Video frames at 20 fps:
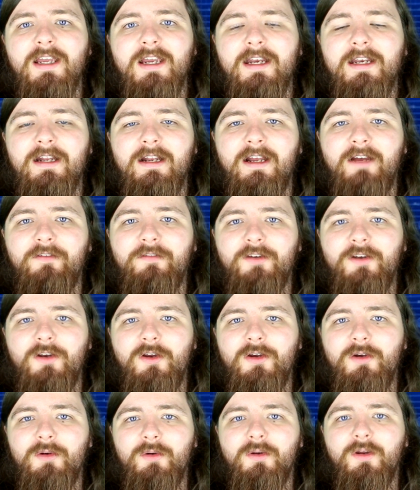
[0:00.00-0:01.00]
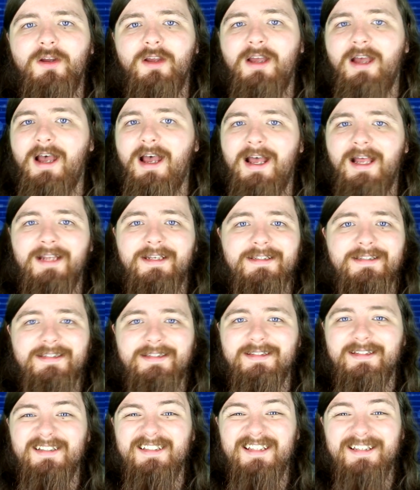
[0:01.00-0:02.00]
in an afternoon. And
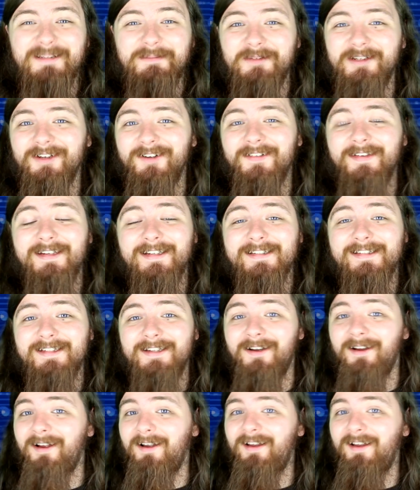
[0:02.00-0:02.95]
to be honest,